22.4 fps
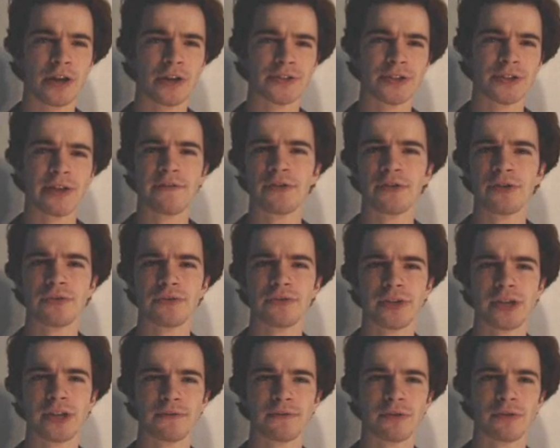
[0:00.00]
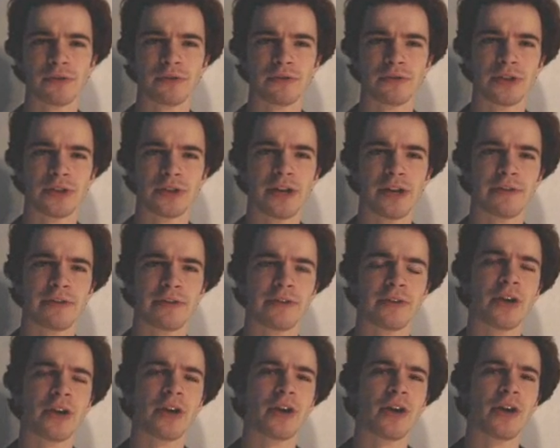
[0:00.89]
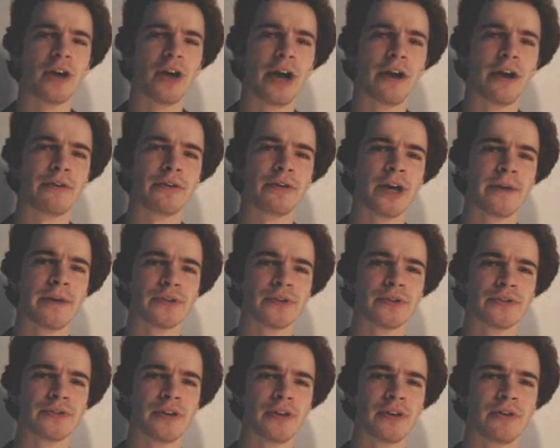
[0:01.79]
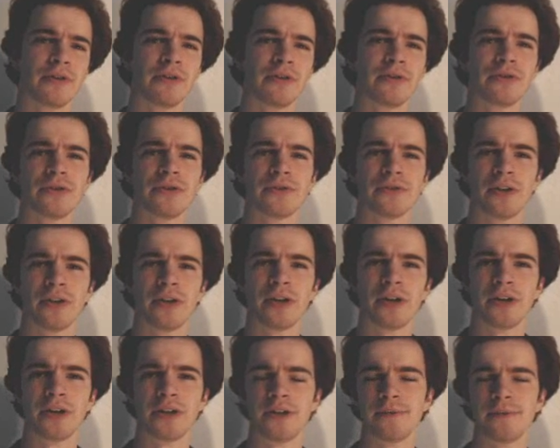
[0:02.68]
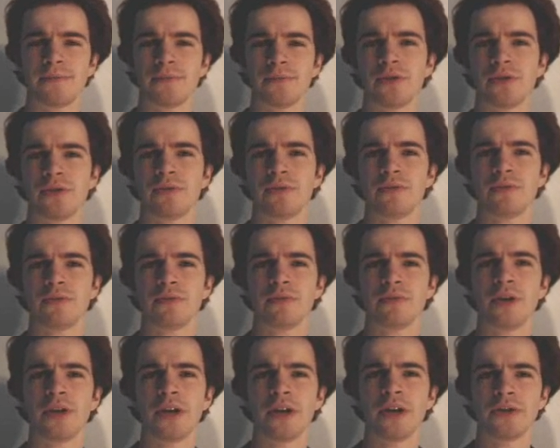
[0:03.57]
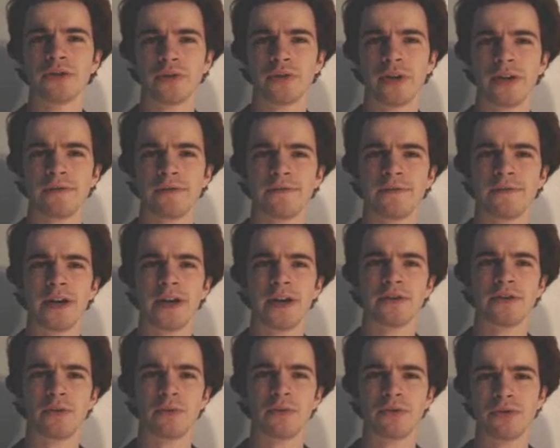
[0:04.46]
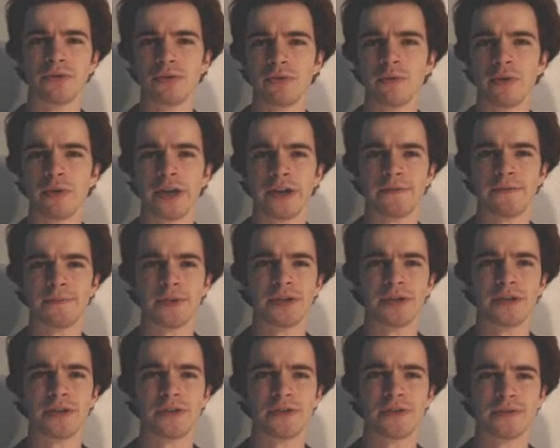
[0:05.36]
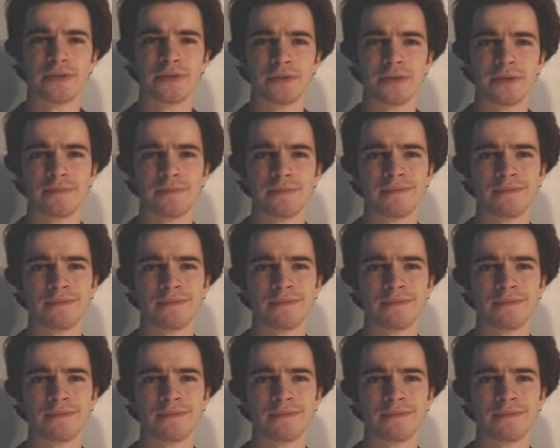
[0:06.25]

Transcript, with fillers: 7 years after her death, Aoyama's son urges him to try and find a new wife because,